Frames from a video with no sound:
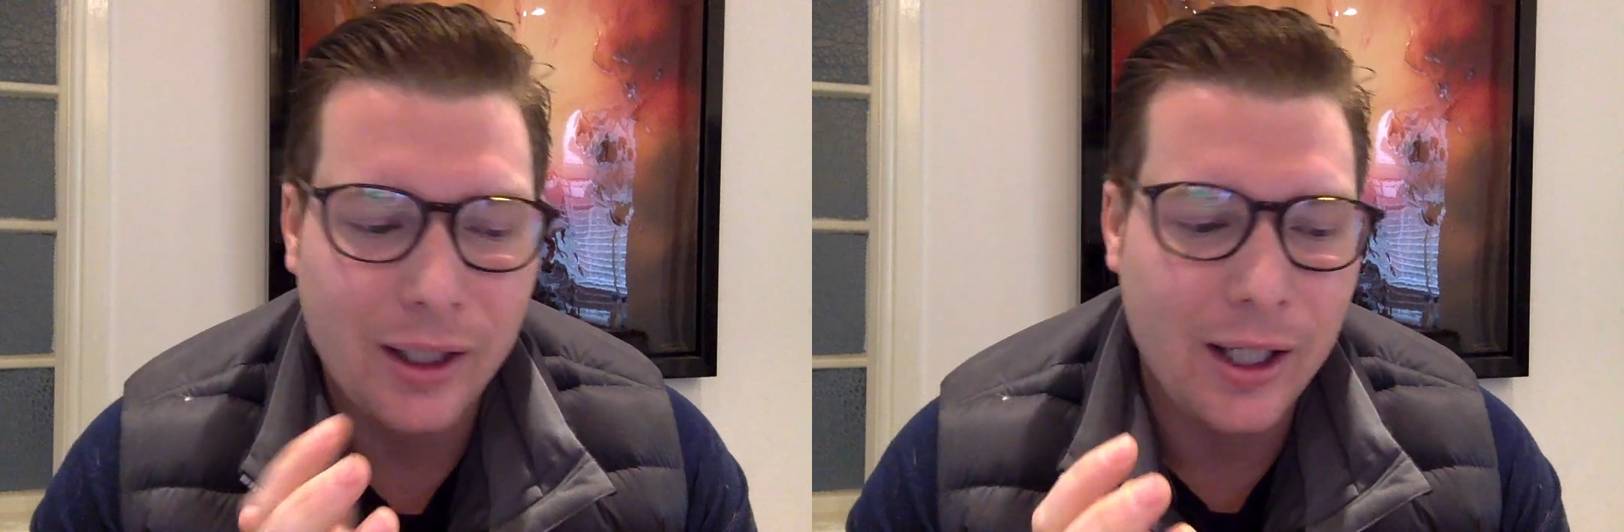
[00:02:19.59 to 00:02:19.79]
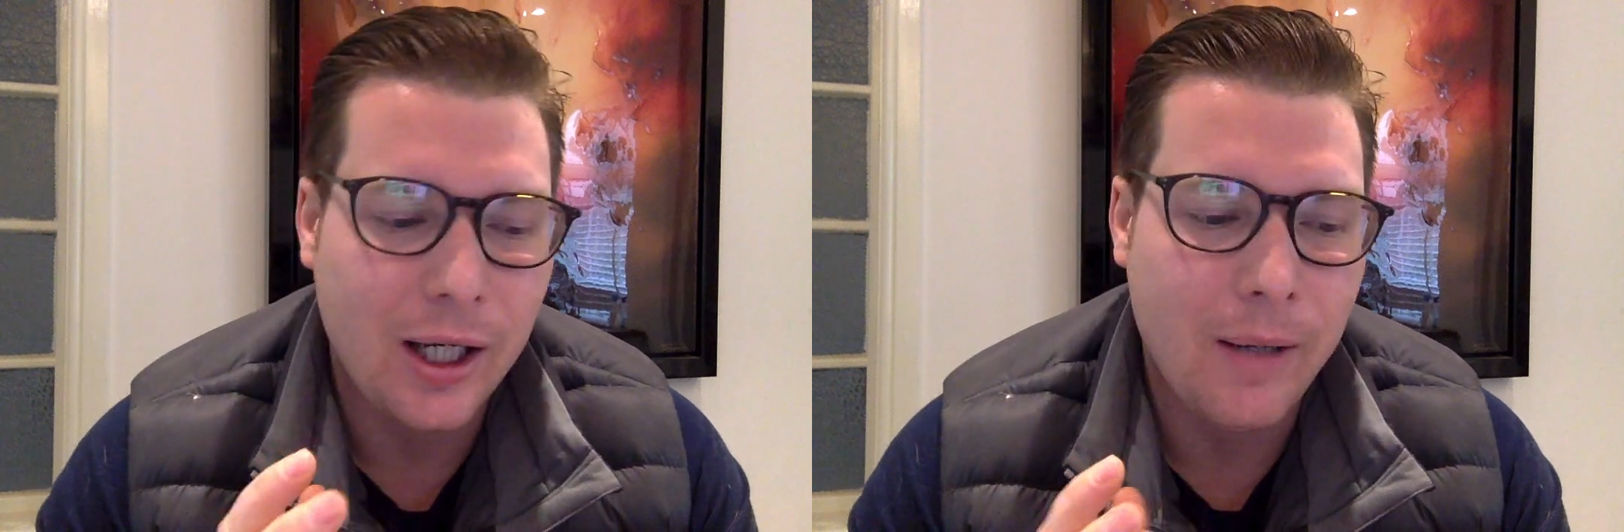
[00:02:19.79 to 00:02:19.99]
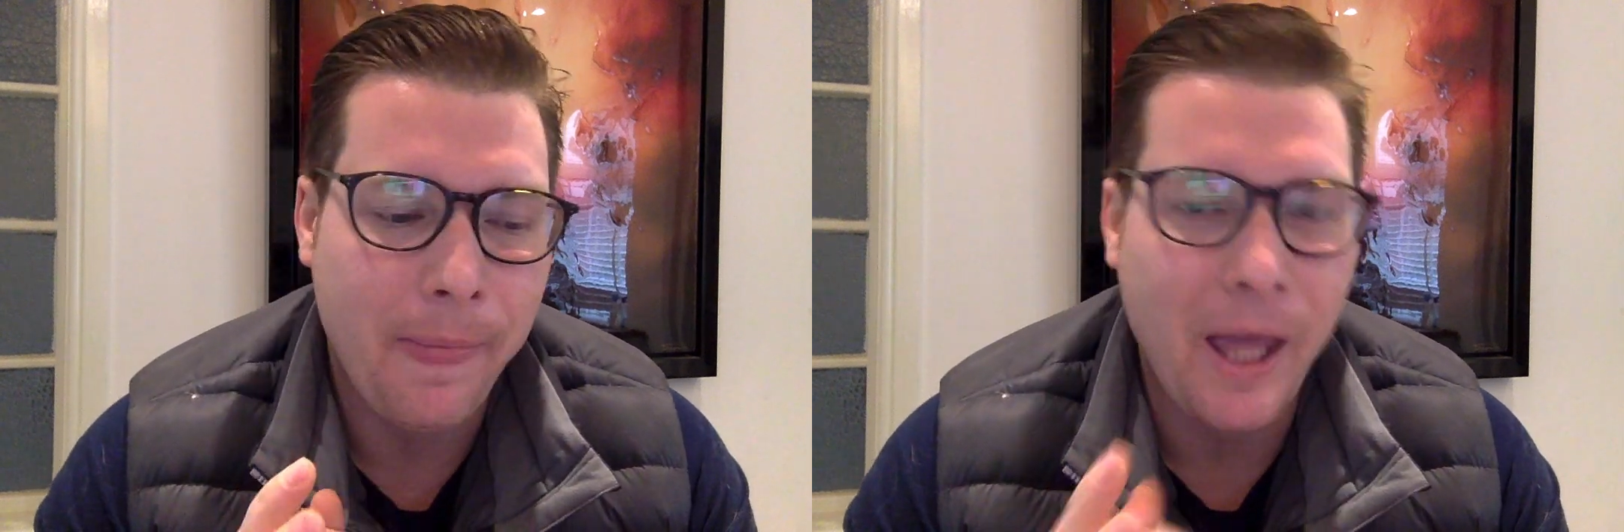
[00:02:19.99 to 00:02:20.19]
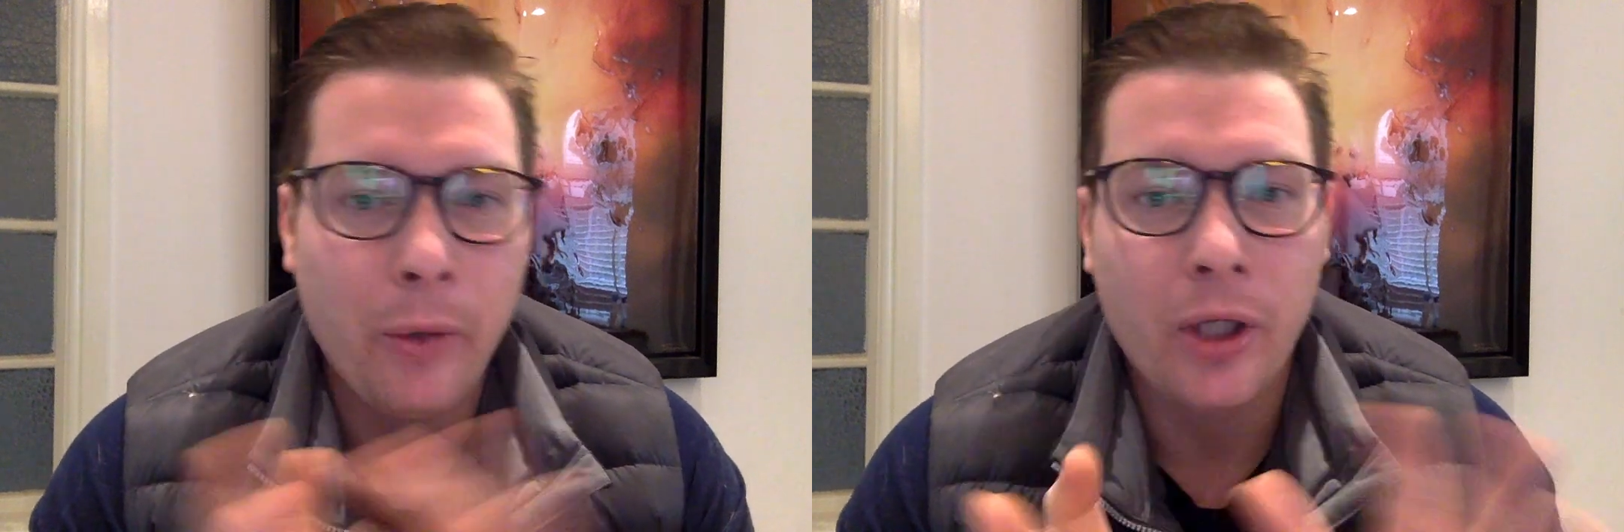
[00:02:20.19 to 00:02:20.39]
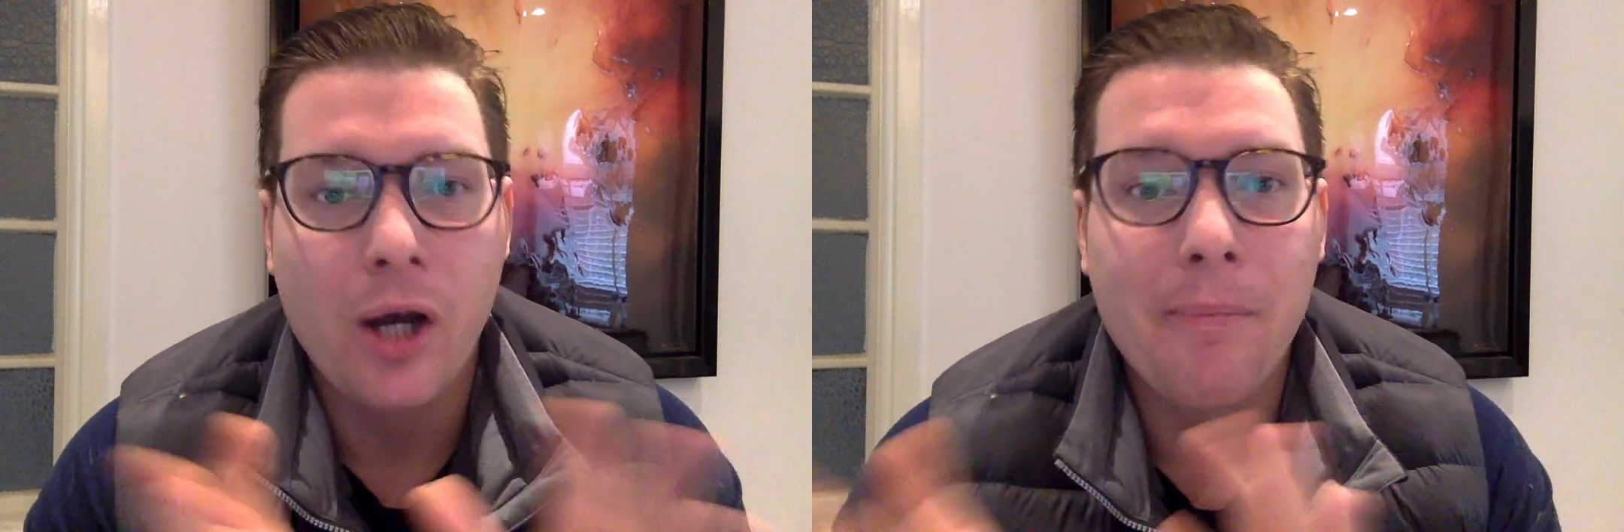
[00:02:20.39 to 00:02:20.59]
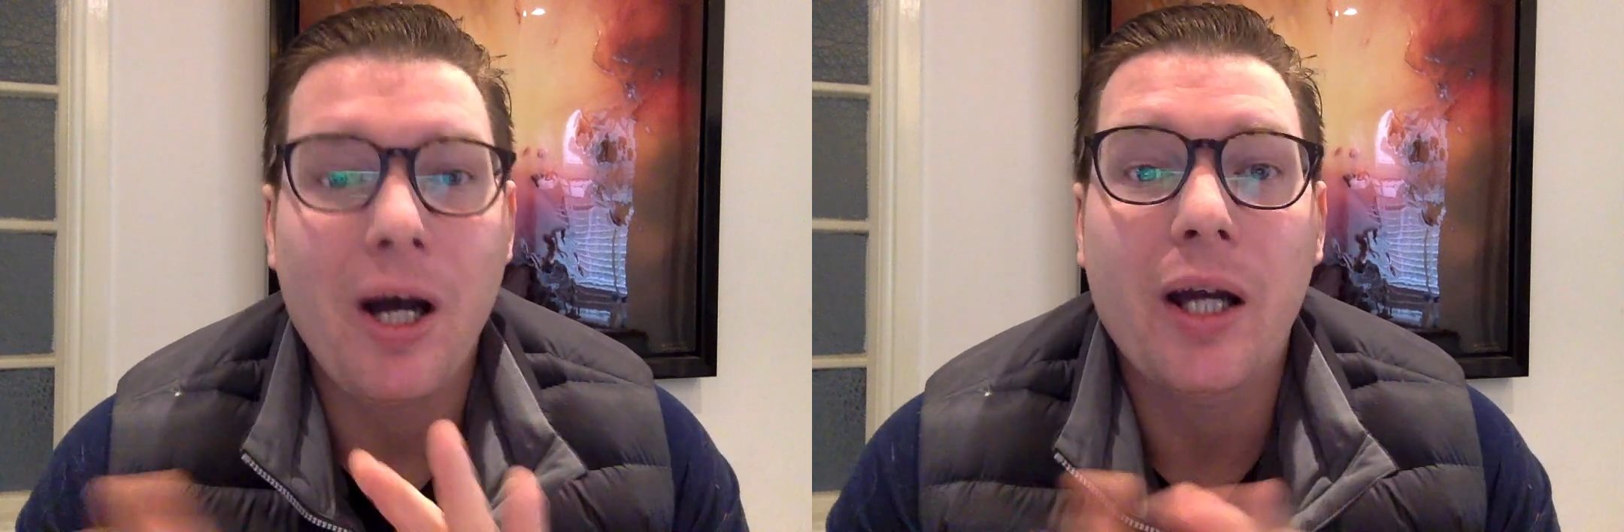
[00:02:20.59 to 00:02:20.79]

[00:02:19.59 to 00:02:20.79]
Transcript: they would go and buy